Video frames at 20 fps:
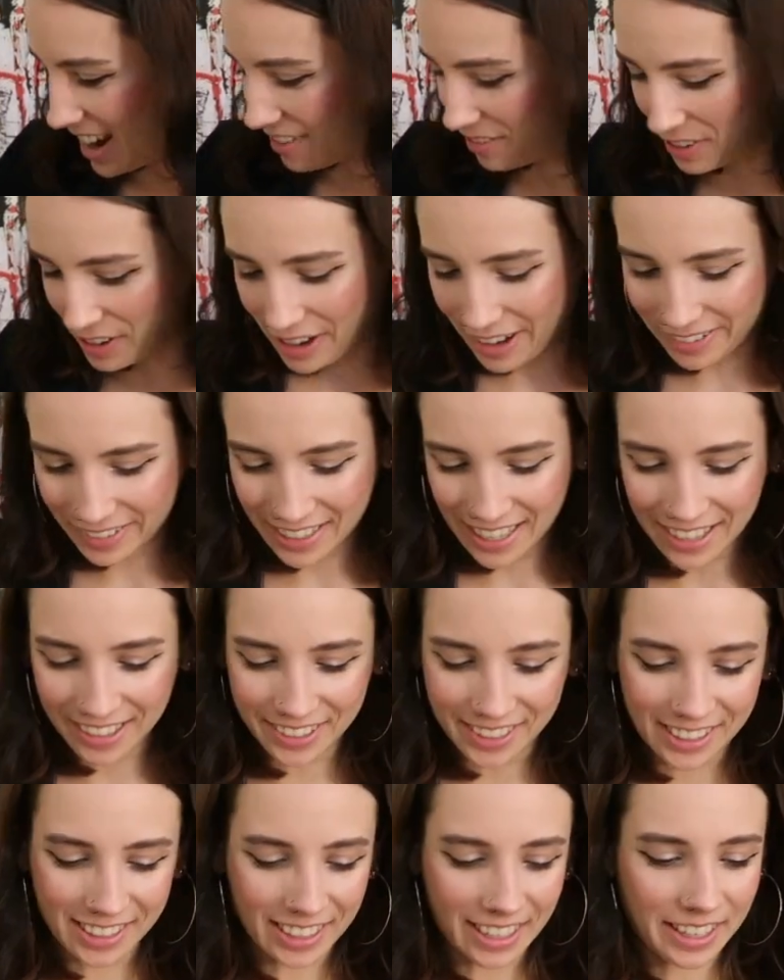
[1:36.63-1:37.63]
I forgot what that
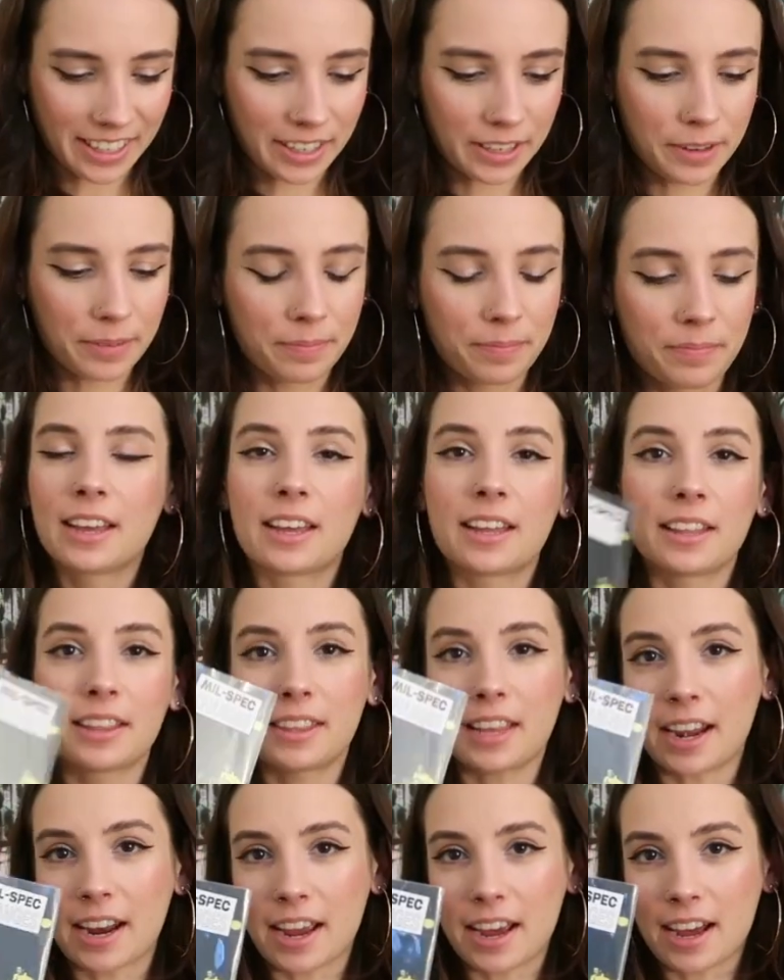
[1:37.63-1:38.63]
looks like.
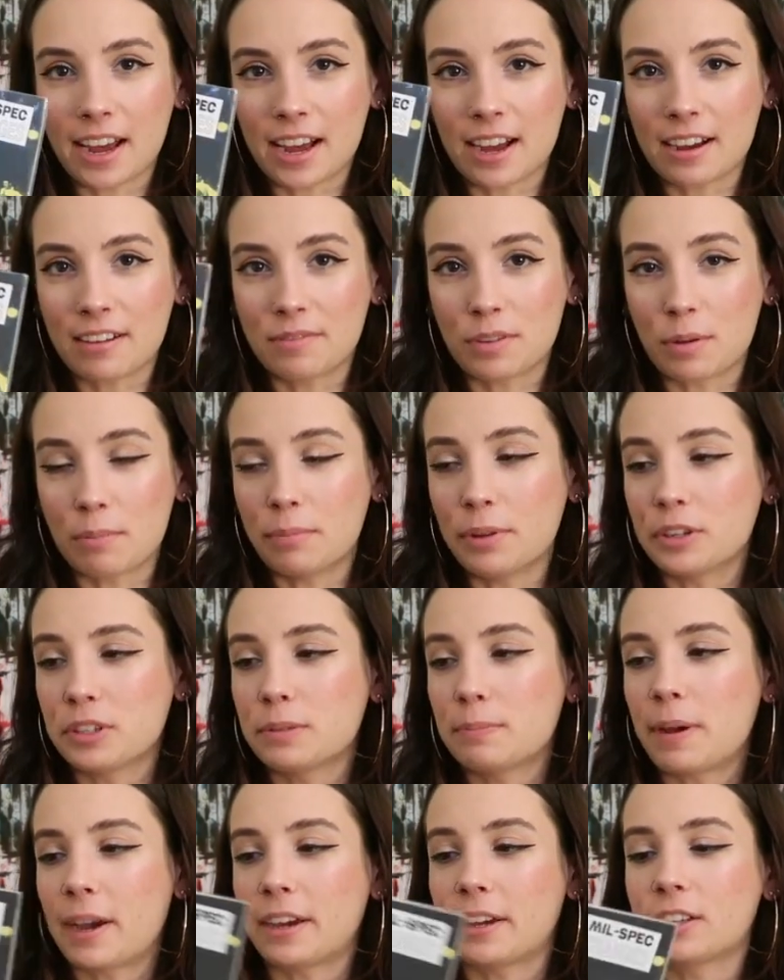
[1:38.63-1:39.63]
Then I have
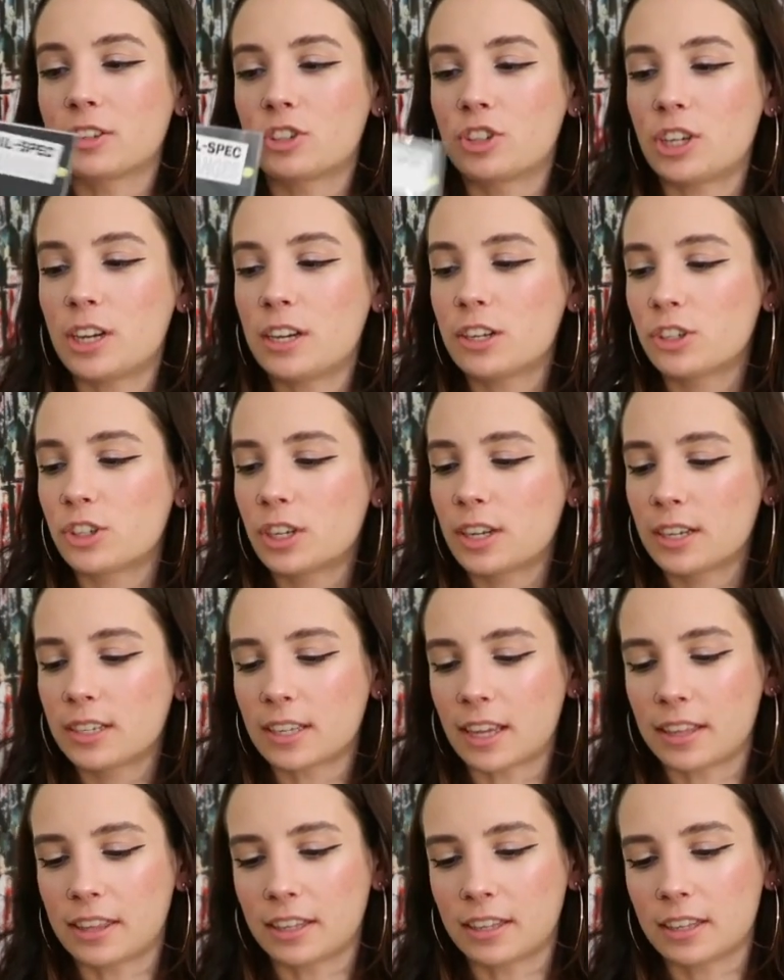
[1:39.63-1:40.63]
Mil-Spec
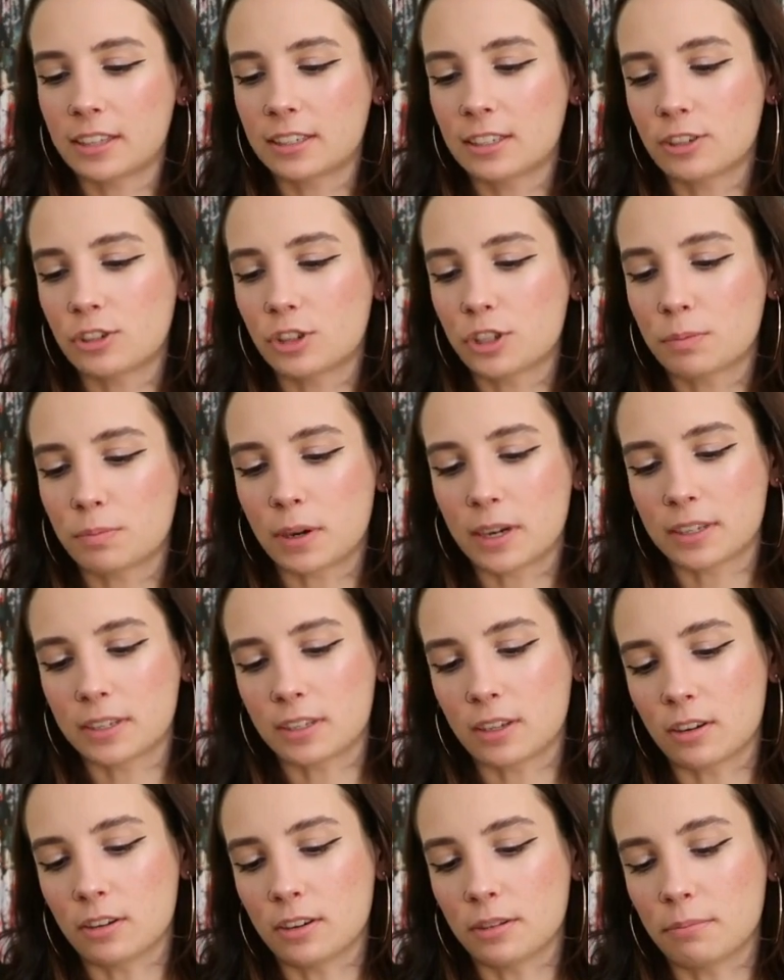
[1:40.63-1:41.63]
Changes. I think this is just
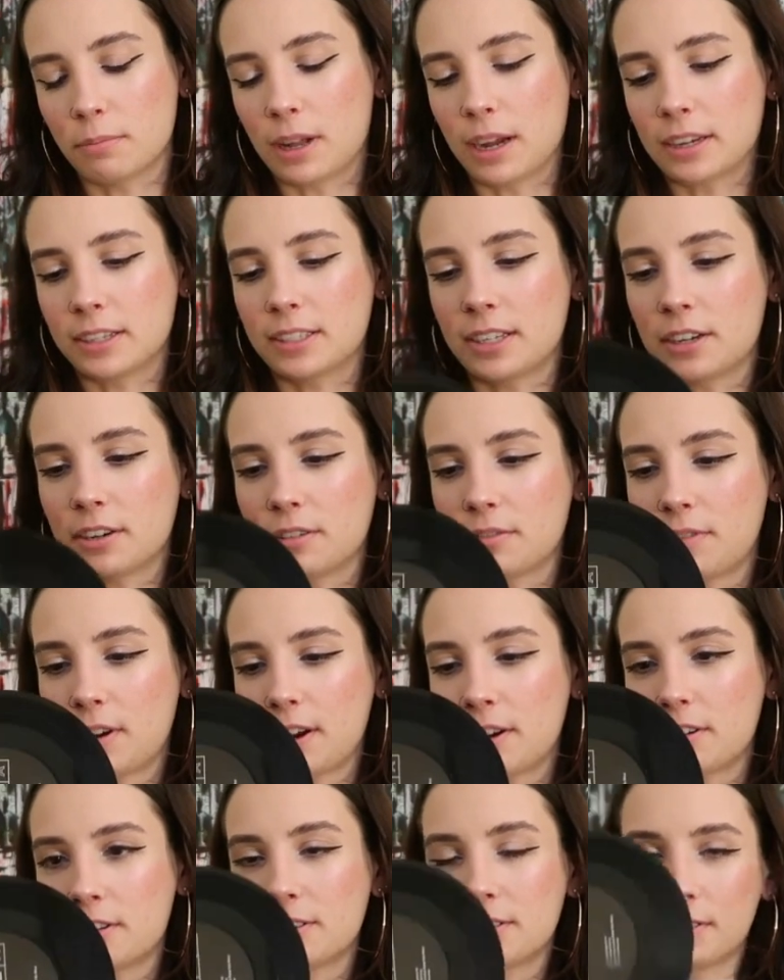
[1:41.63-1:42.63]
pressed on black standard
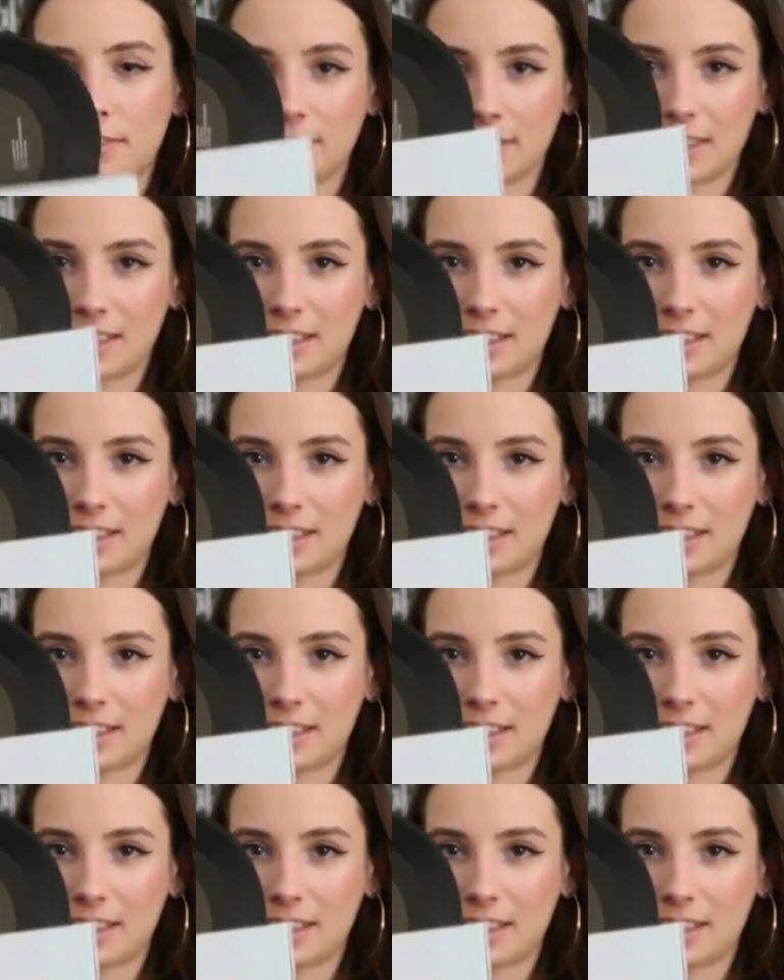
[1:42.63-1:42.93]
vinyl.